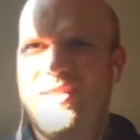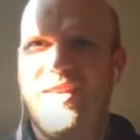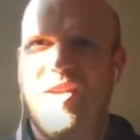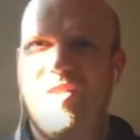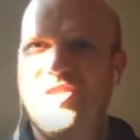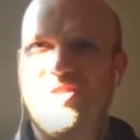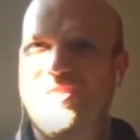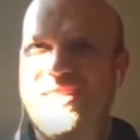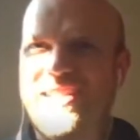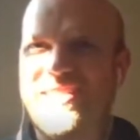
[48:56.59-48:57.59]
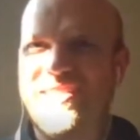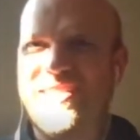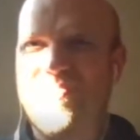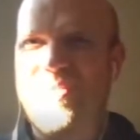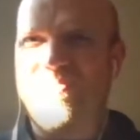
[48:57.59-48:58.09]
They all show as answered
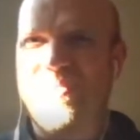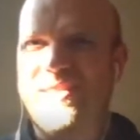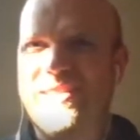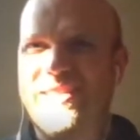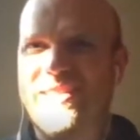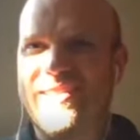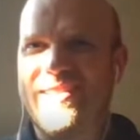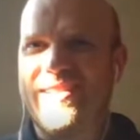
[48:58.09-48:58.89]
to me, but uh,